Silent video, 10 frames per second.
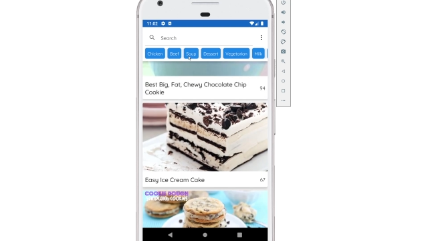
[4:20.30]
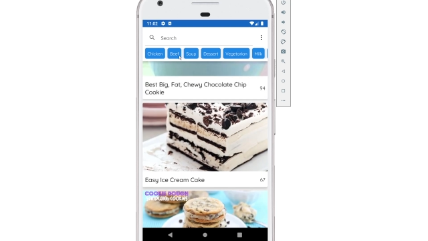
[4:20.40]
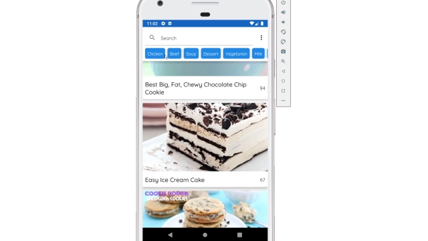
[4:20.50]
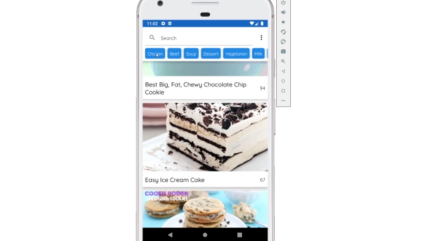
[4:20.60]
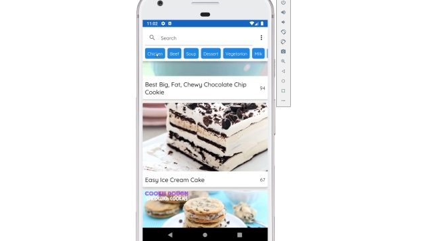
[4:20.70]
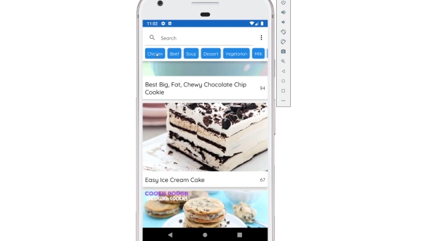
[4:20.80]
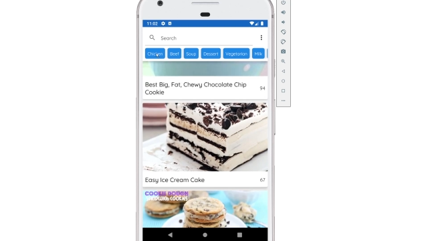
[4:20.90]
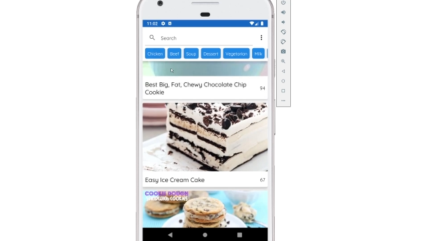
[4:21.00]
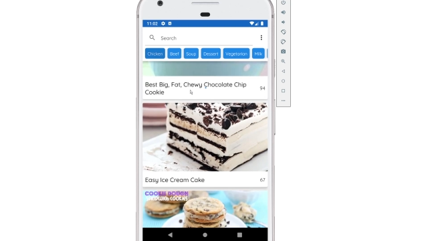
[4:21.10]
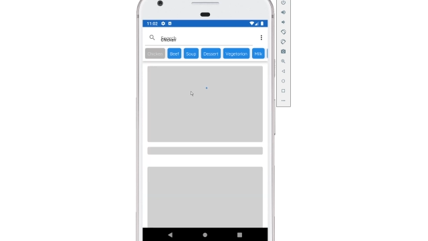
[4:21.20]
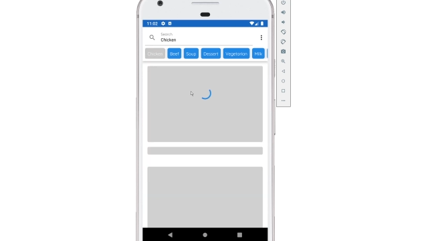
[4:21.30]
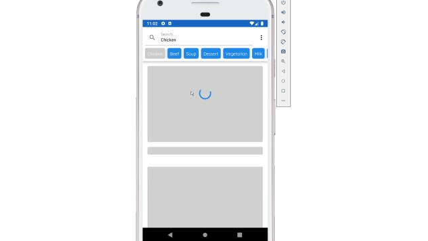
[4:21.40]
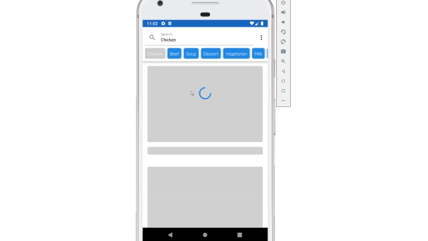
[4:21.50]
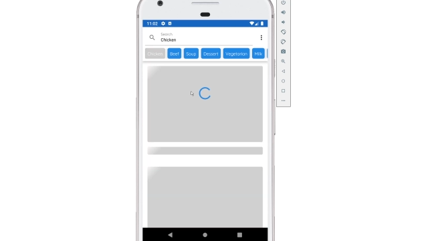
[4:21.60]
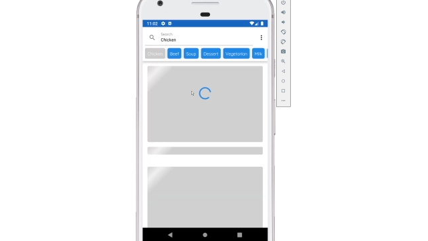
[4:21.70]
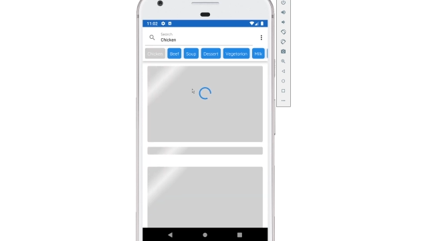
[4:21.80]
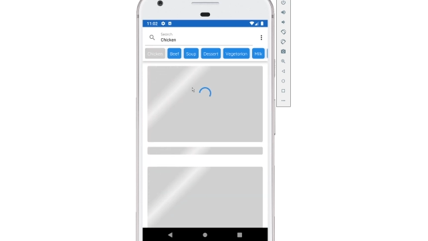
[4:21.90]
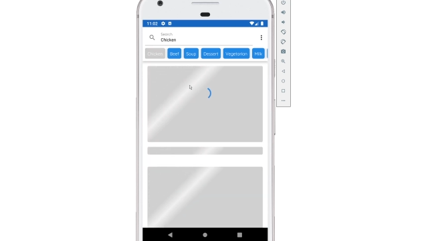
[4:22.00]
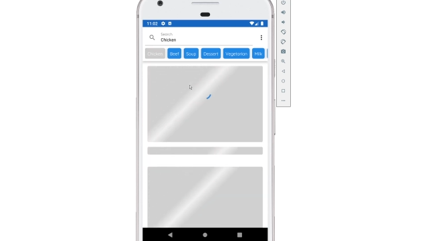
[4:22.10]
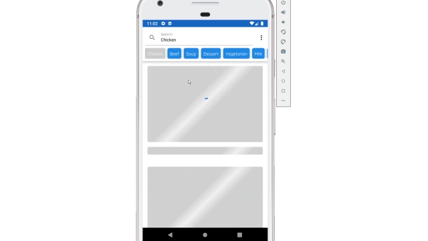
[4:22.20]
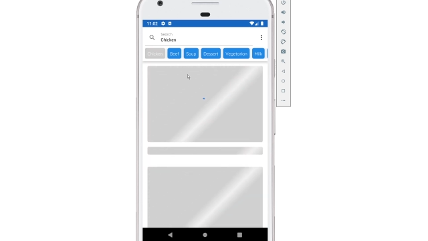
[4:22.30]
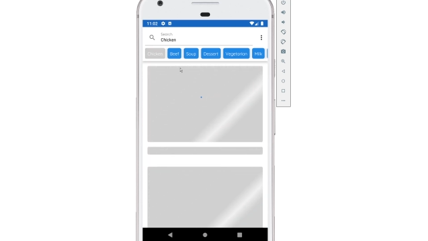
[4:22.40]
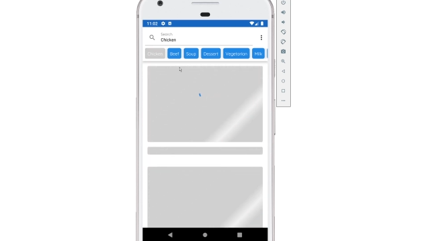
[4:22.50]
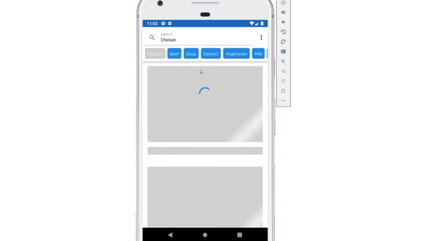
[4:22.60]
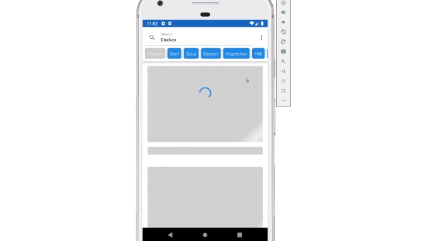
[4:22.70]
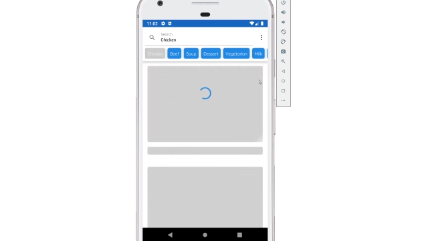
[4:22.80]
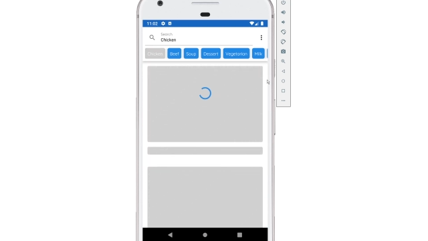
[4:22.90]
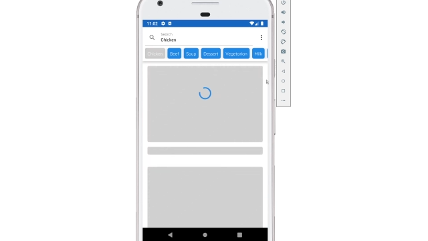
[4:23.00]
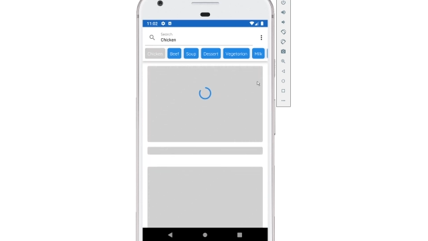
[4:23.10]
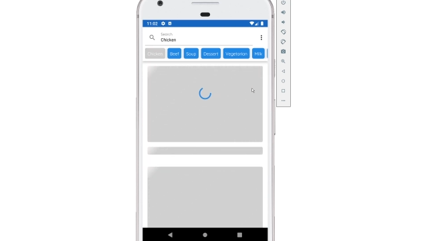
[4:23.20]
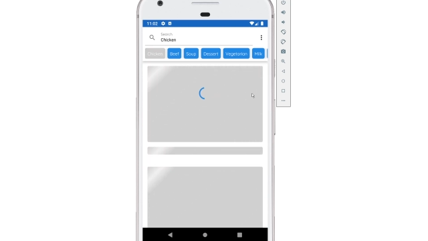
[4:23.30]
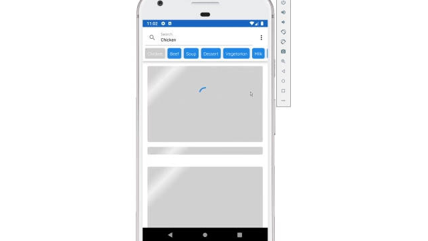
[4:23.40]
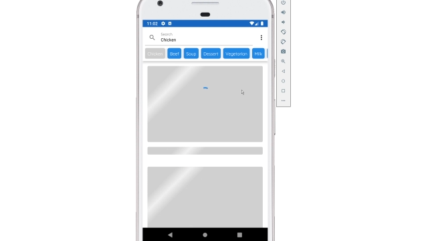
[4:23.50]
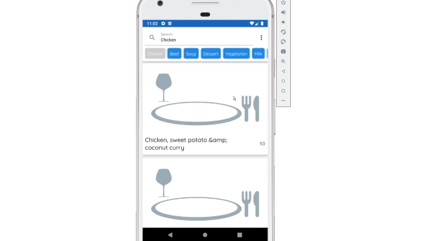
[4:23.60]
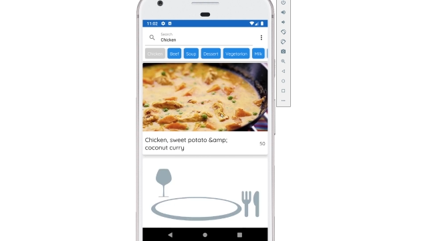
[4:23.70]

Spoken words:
No face is visible, so there are no lips to read.